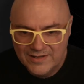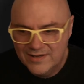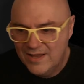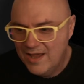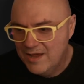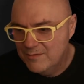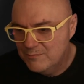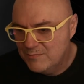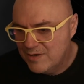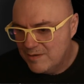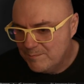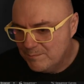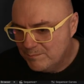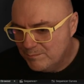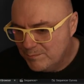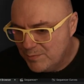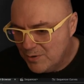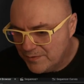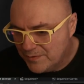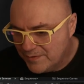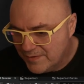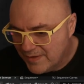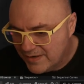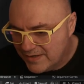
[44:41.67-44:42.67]
and we
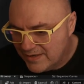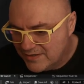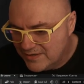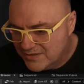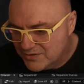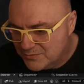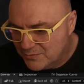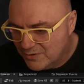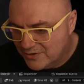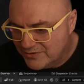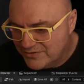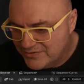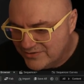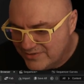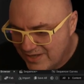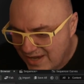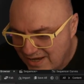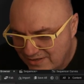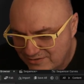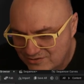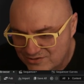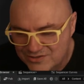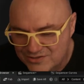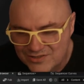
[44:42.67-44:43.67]
put that into our
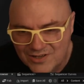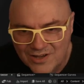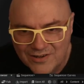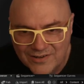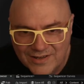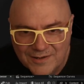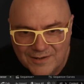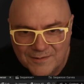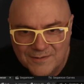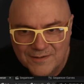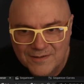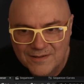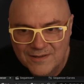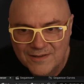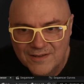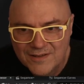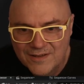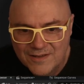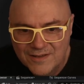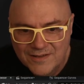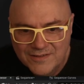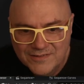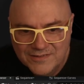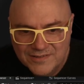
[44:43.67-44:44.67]
texture target.
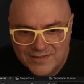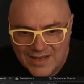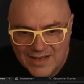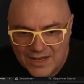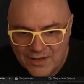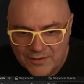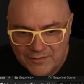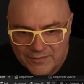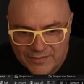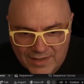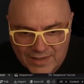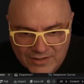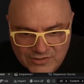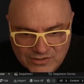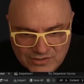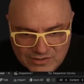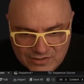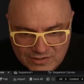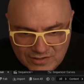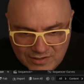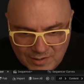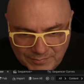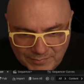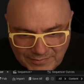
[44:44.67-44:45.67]
So now that
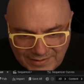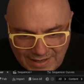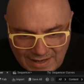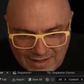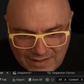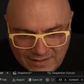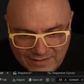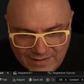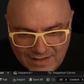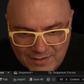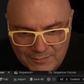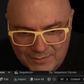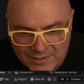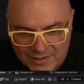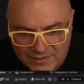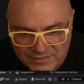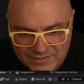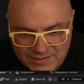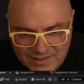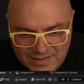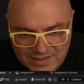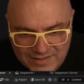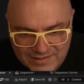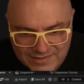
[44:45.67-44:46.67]
should update. There we are.
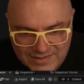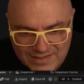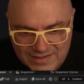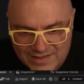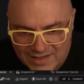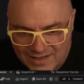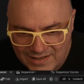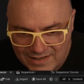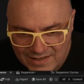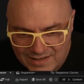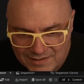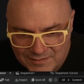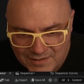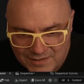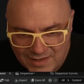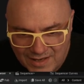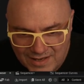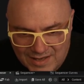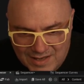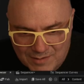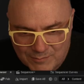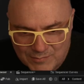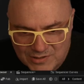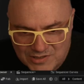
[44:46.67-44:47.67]
Did you see that? That
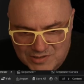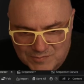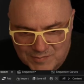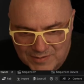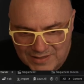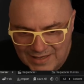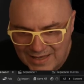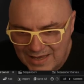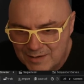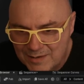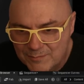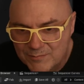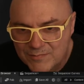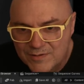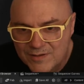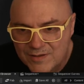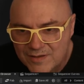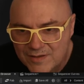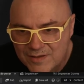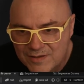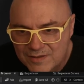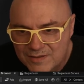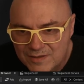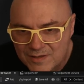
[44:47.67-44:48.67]
image became
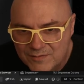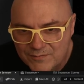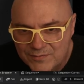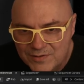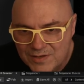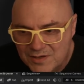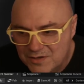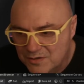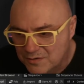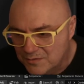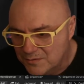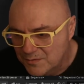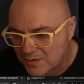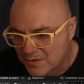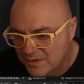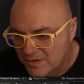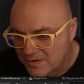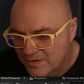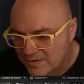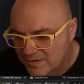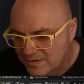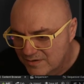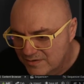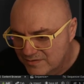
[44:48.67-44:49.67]
the view.
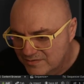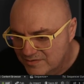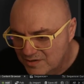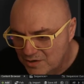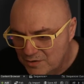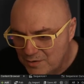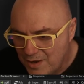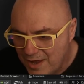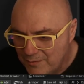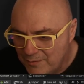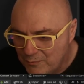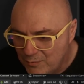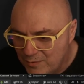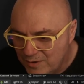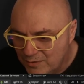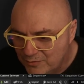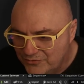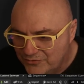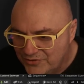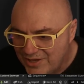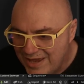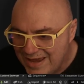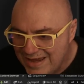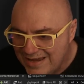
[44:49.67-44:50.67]
So we'll
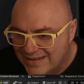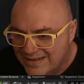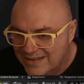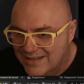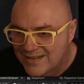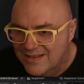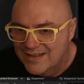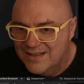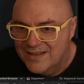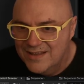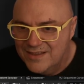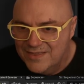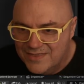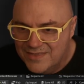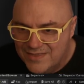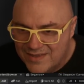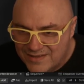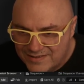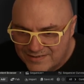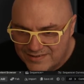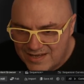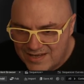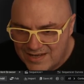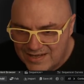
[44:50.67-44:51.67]
take this
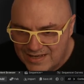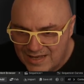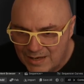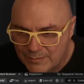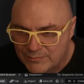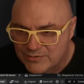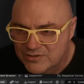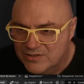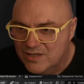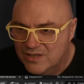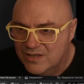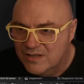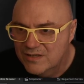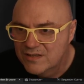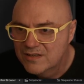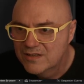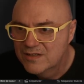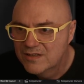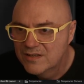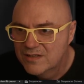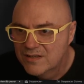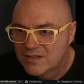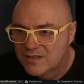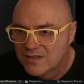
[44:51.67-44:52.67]
scene capture
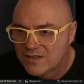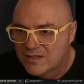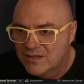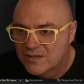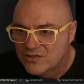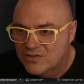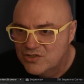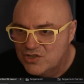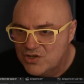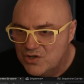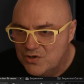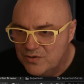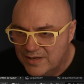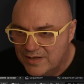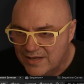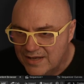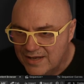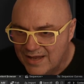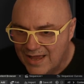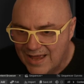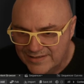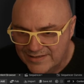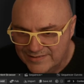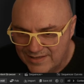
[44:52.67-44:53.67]
2D
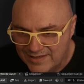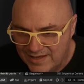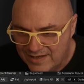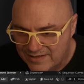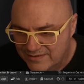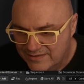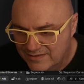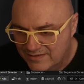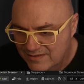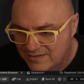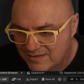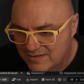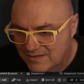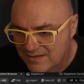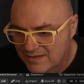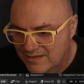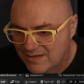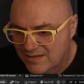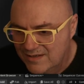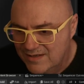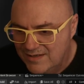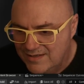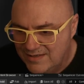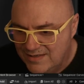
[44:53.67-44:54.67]
asset,
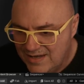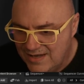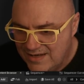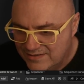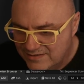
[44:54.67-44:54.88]
needs a